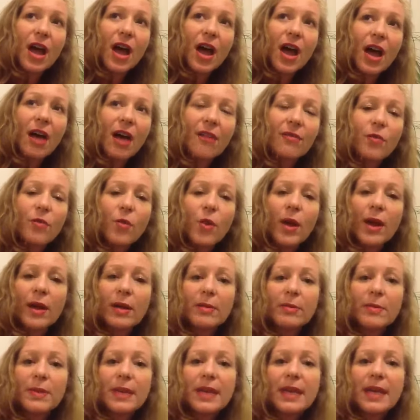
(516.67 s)
of
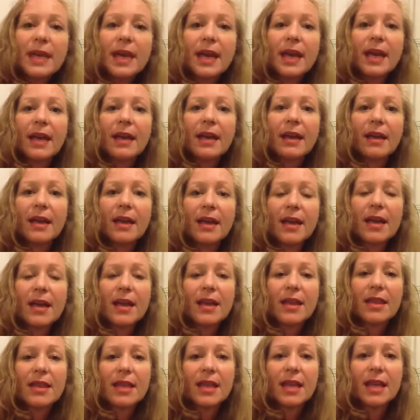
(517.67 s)
well-being
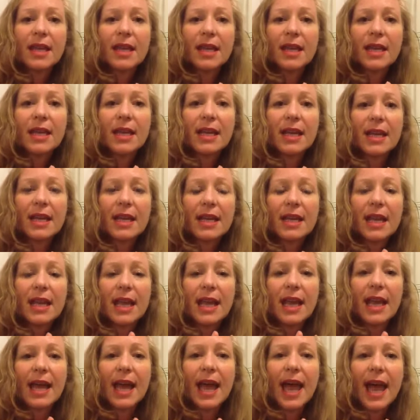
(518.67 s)
that it
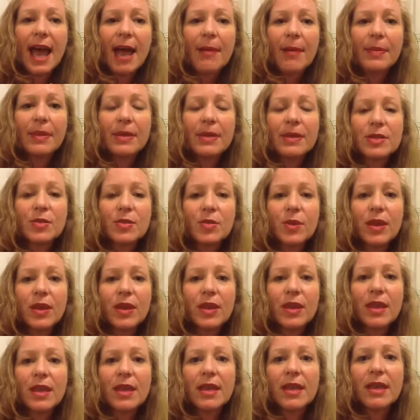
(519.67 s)
happens
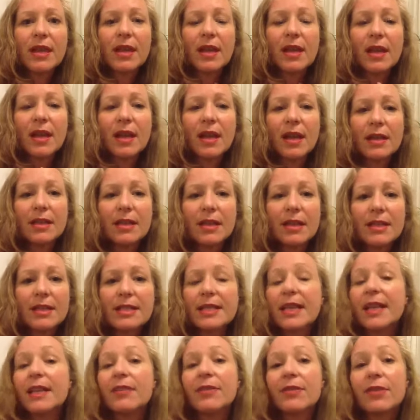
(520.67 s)
within a
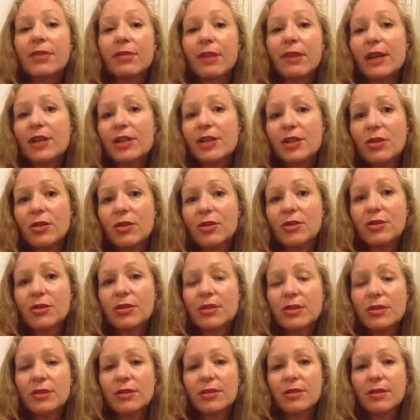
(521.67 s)
set of
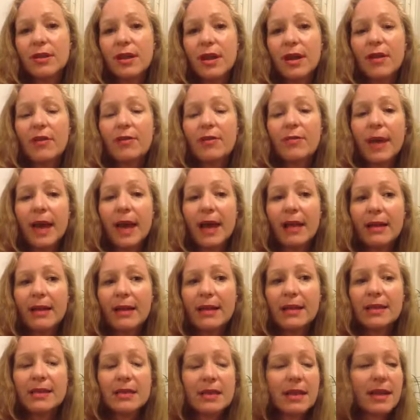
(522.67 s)
thresholds of
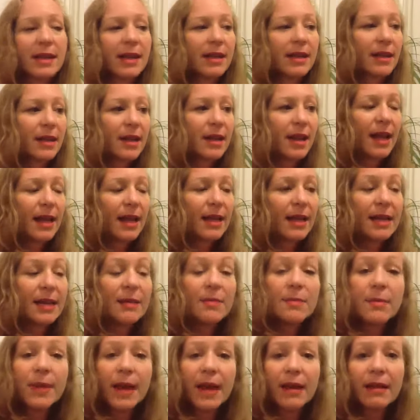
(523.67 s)
balance and
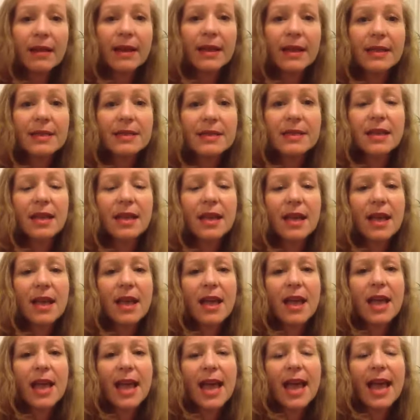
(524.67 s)
imbalance.
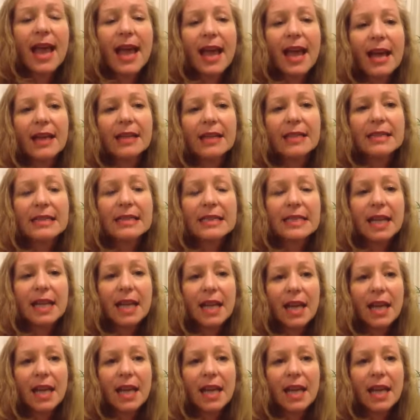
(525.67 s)
And